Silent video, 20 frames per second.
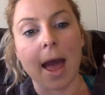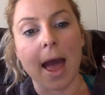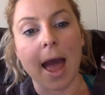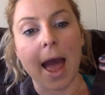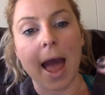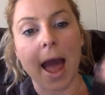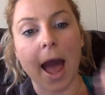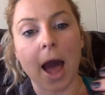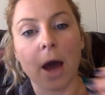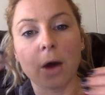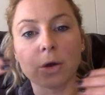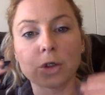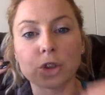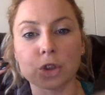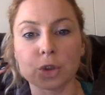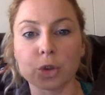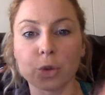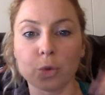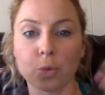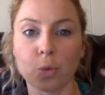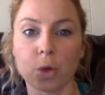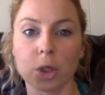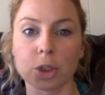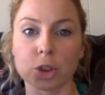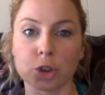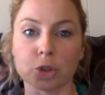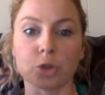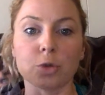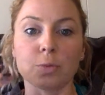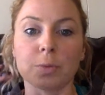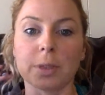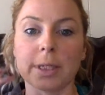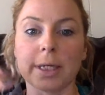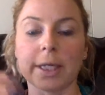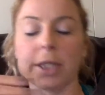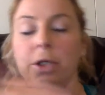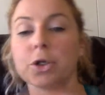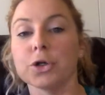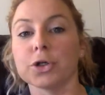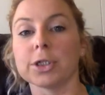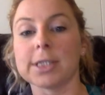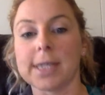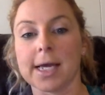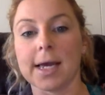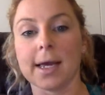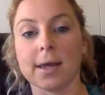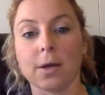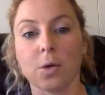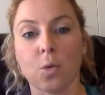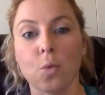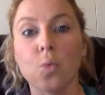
how do you want to plan your day?